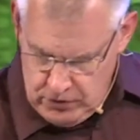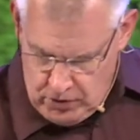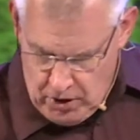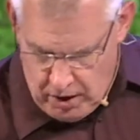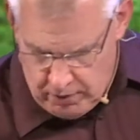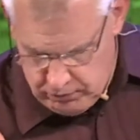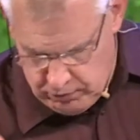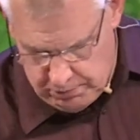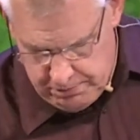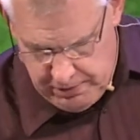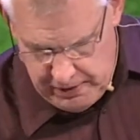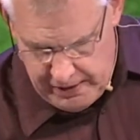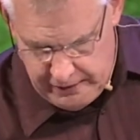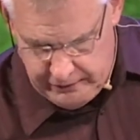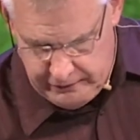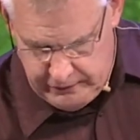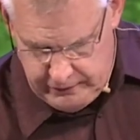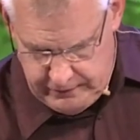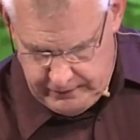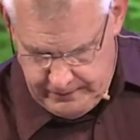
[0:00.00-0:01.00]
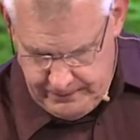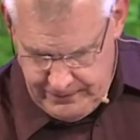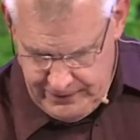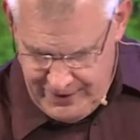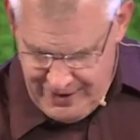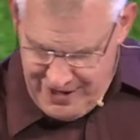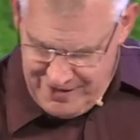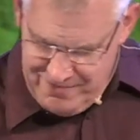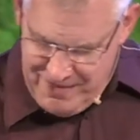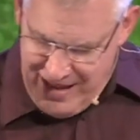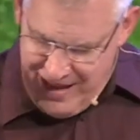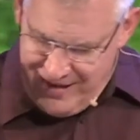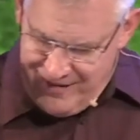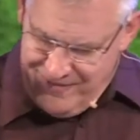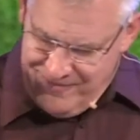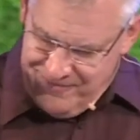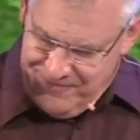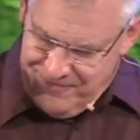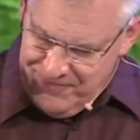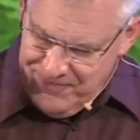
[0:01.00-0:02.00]
God will bless.
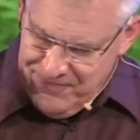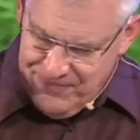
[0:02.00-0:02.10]
Amen?